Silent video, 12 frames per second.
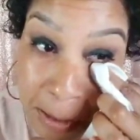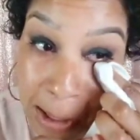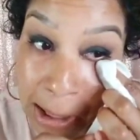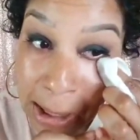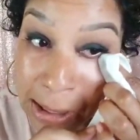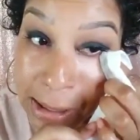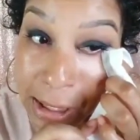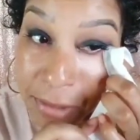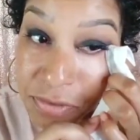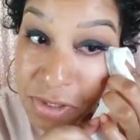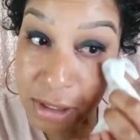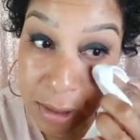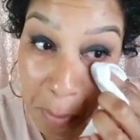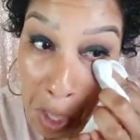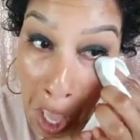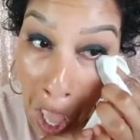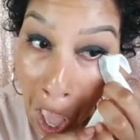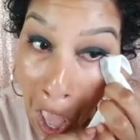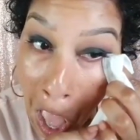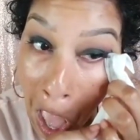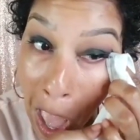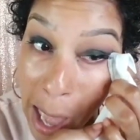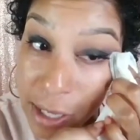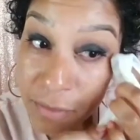another tip,
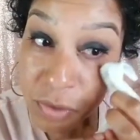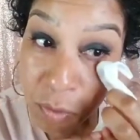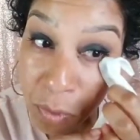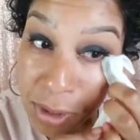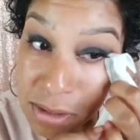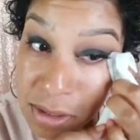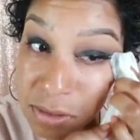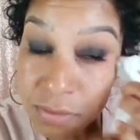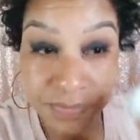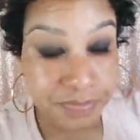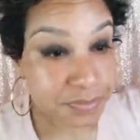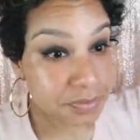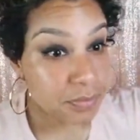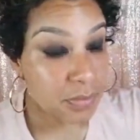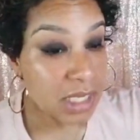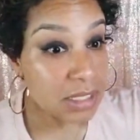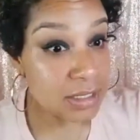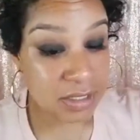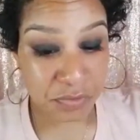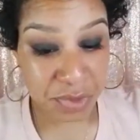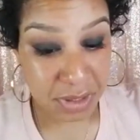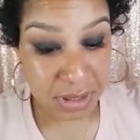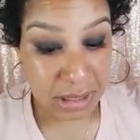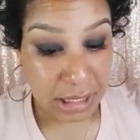if you want to, and this
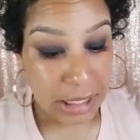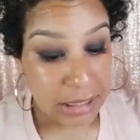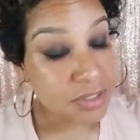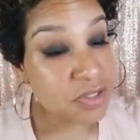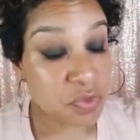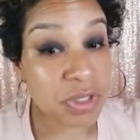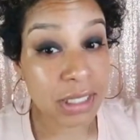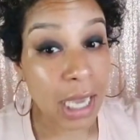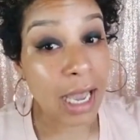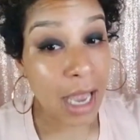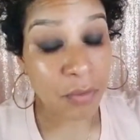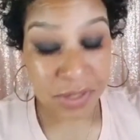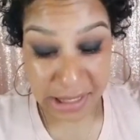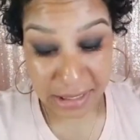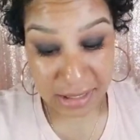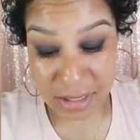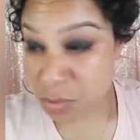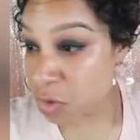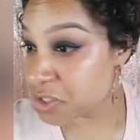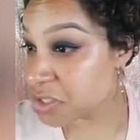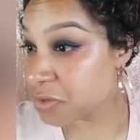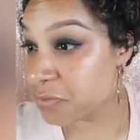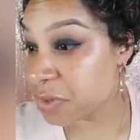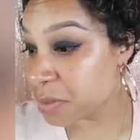is really, I would say this is more so
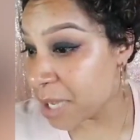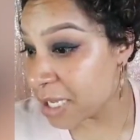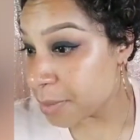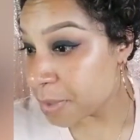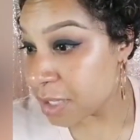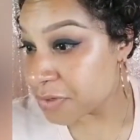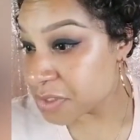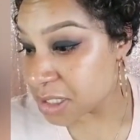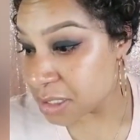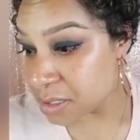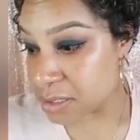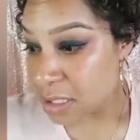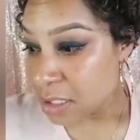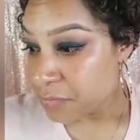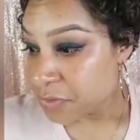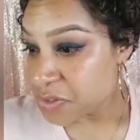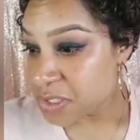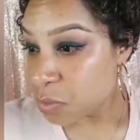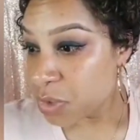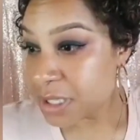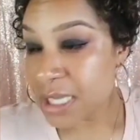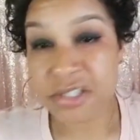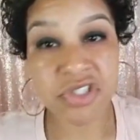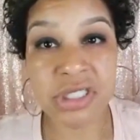for the makeup lovers, because for someone that
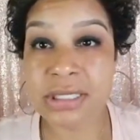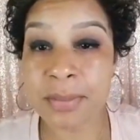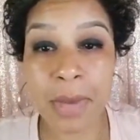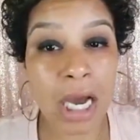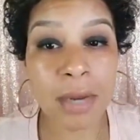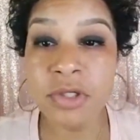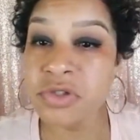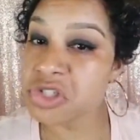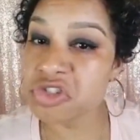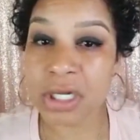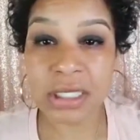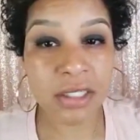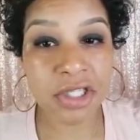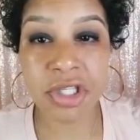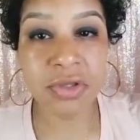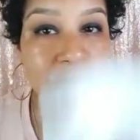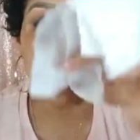is just a mom who's just trying to look cute, use